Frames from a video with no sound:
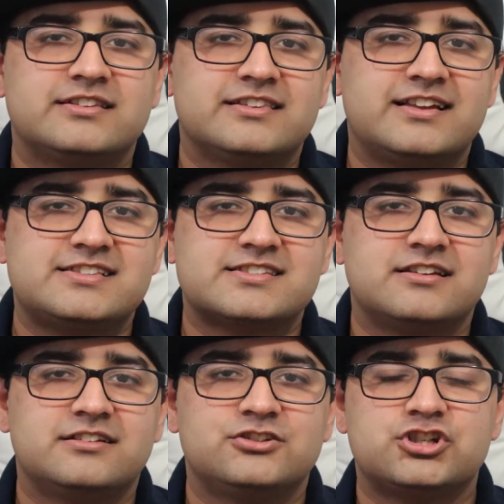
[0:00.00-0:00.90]

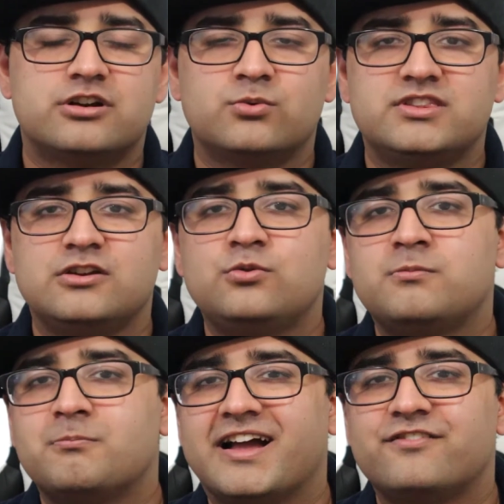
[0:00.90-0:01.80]
let's share with you
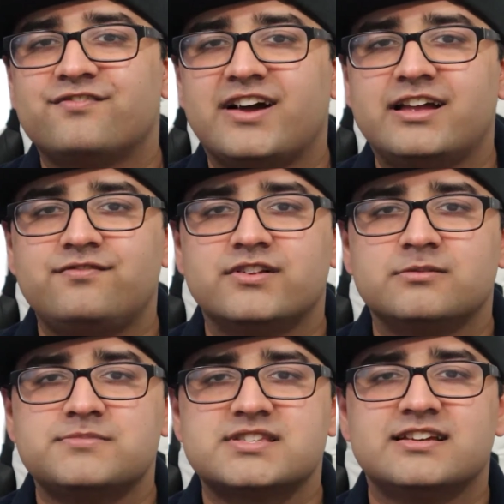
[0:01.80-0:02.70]
my 5
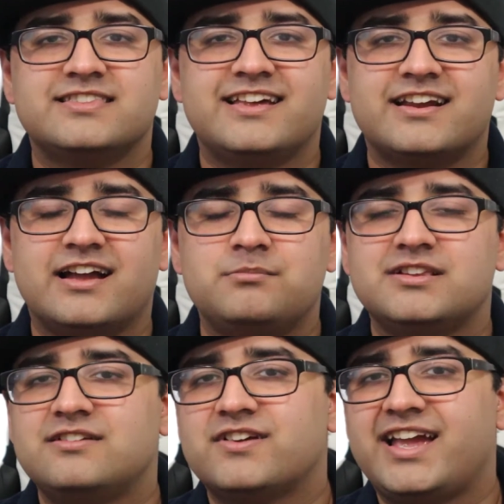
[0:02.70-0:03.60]
films that I
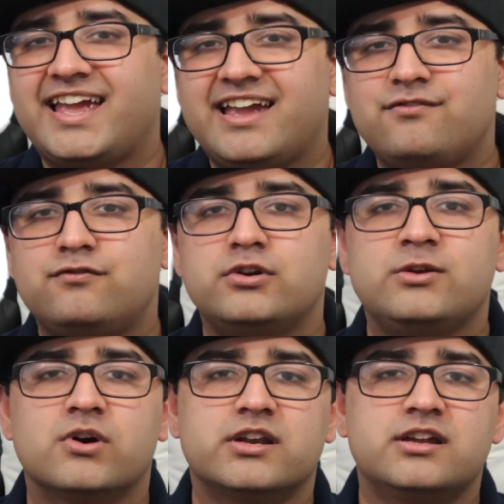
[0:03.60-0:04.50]
believe
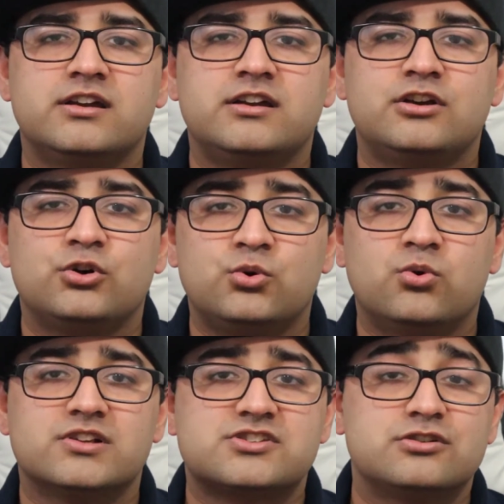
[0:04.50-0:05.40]
everyone who
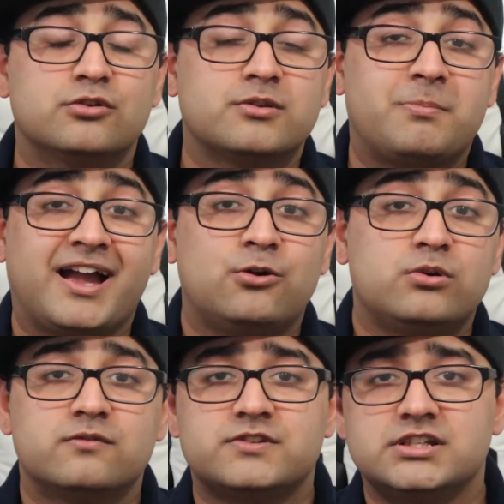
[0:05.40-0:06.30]
wants to know the
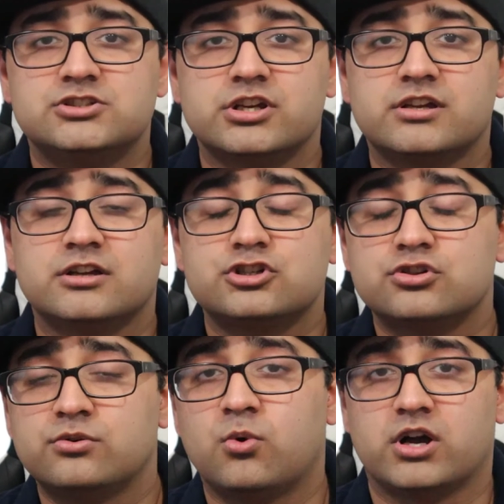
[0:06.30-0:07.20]
power of teaching
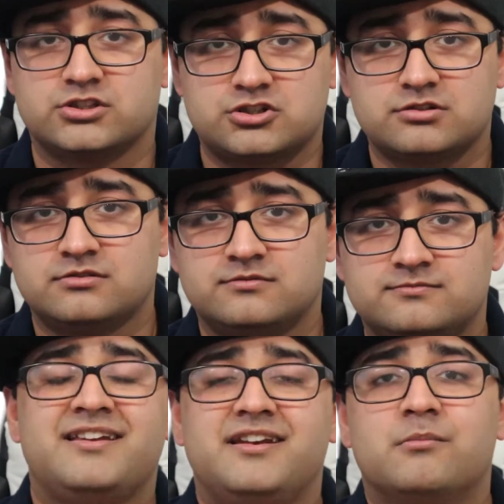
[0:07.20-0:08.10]
should watch.
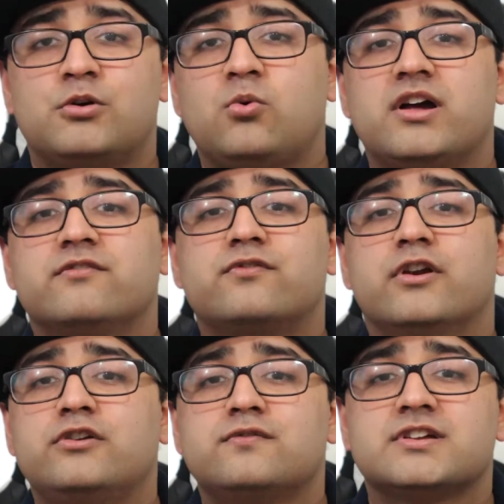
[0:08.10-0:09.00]
Number 1,
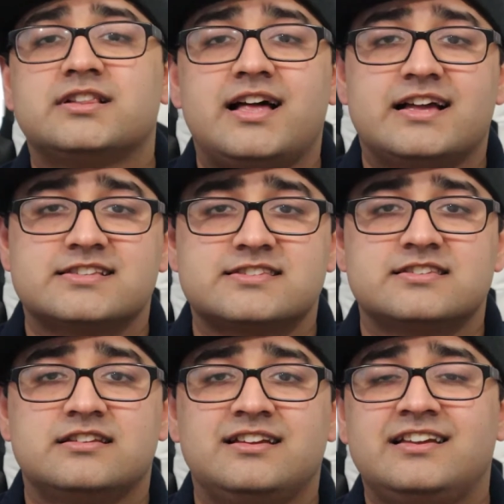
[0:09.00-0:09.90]
Front of the
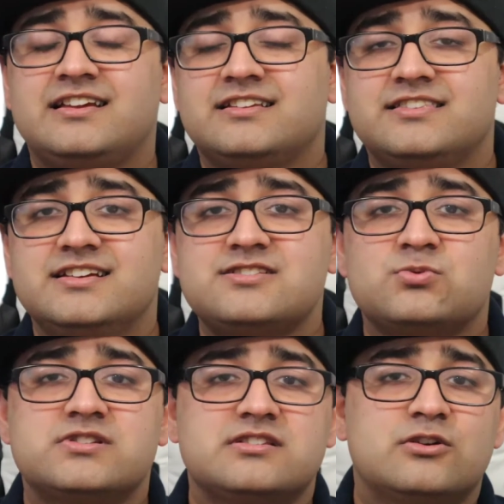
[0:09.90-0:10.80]
Class. This
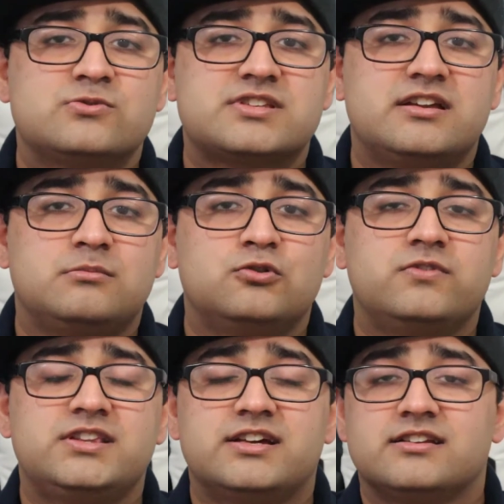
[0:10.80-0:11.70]
was a low-scale
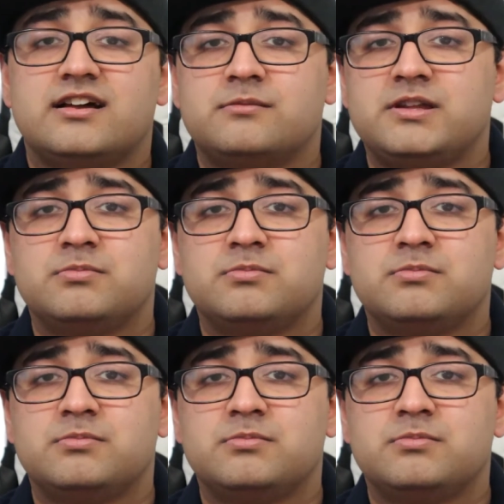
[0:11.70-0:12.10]
movie that a lot of